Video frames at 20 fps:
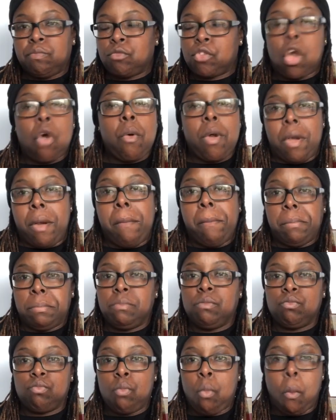Go ahead.
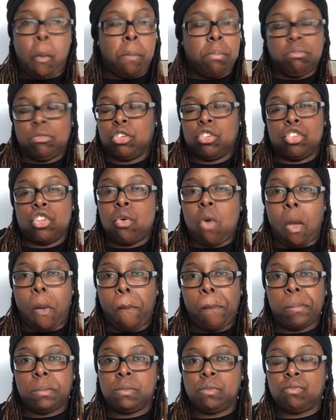Just do it.
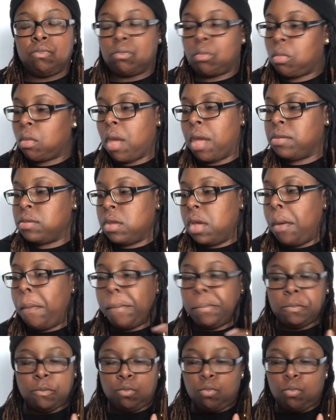That's it.